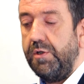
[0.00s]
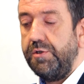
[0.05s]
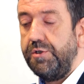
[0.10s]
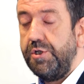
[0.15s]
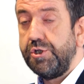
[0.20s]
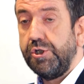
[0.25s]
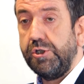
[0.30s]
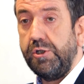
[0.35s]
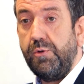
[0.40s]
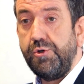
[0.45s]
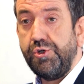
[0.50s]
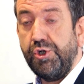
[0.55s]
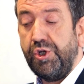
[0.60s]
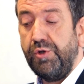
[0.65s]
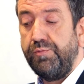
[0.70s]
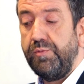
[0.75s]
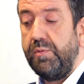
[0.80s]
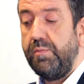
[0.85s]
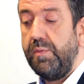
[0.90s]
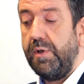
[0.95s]
disclosure
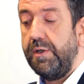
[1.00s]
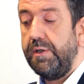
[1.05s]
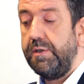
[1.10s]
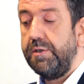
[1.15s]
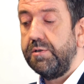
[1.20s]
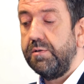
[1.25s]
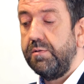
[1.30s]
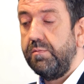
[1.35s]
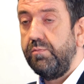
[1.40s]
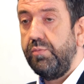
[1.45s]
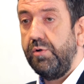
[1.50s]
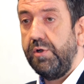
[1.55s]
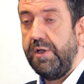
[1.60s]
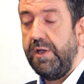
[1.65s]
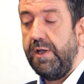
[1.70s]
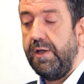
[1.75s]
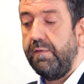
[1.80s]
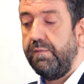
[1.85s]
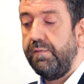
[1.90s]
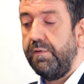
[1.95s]
can be made, but
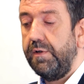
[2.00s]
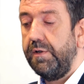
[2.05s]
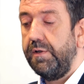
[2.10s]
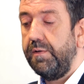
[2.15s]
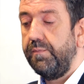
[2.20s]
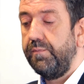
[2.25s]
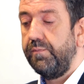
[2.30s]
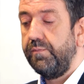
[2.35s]
carefully.